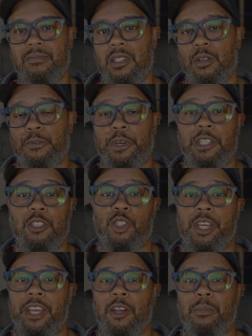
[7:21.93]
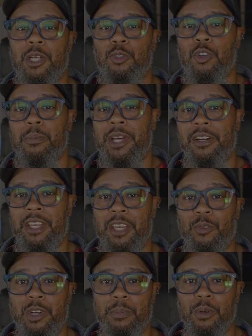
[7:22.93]
Don't forget to check out my drum editing
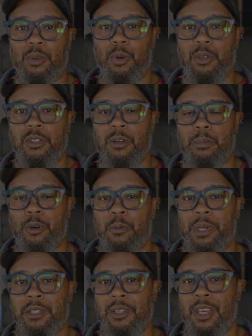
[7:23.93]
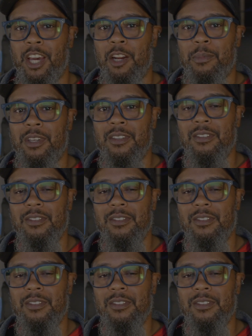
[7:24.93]
and Reaper course on ProMix Academy.